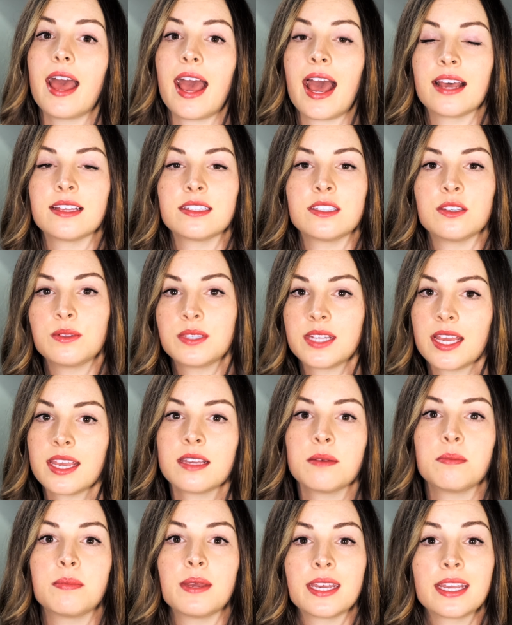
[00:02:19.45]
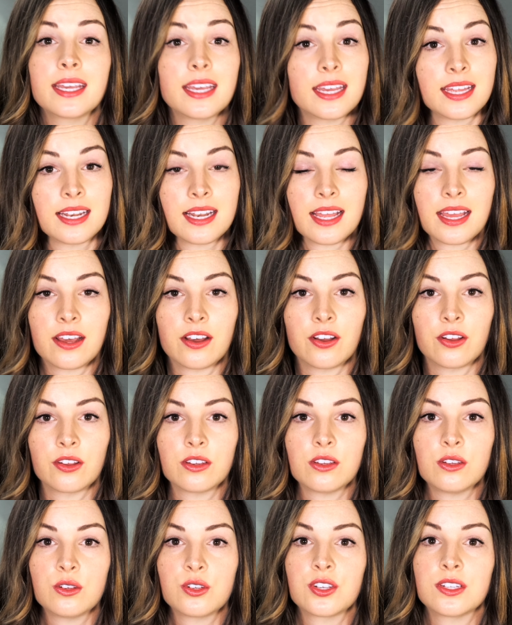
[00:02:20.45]
As you take a big
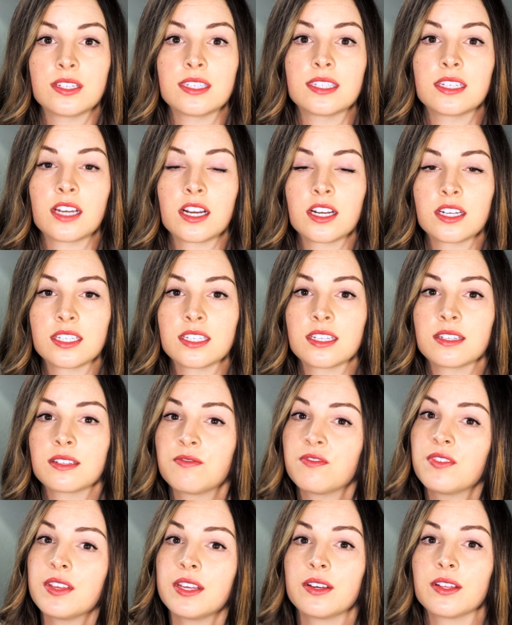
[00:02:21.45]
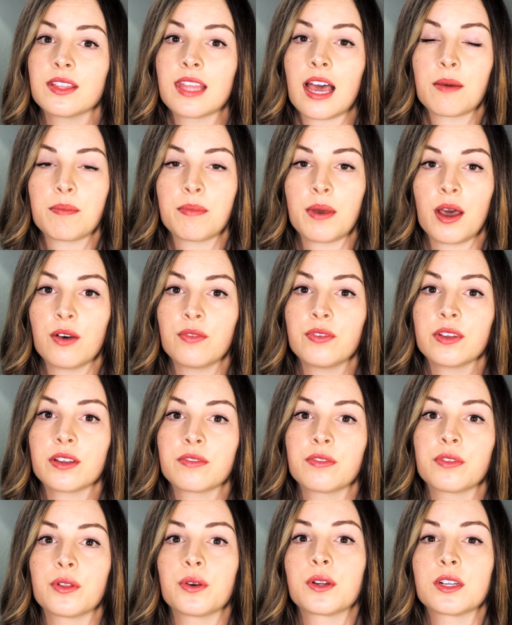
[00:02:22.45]
inhale, you should start to feel that
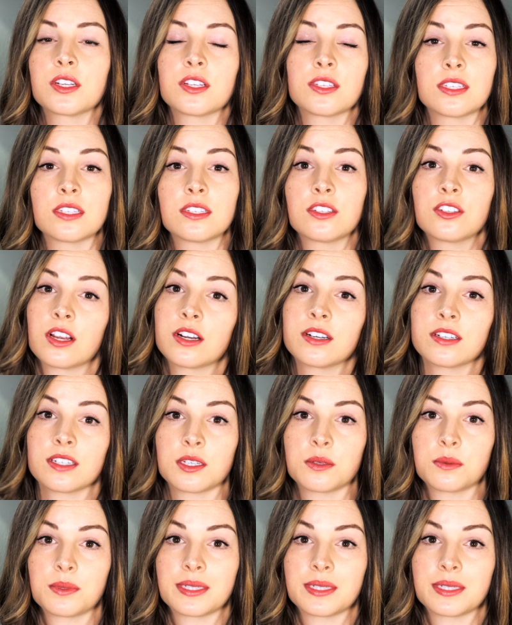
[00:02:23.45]
pelvic floor start to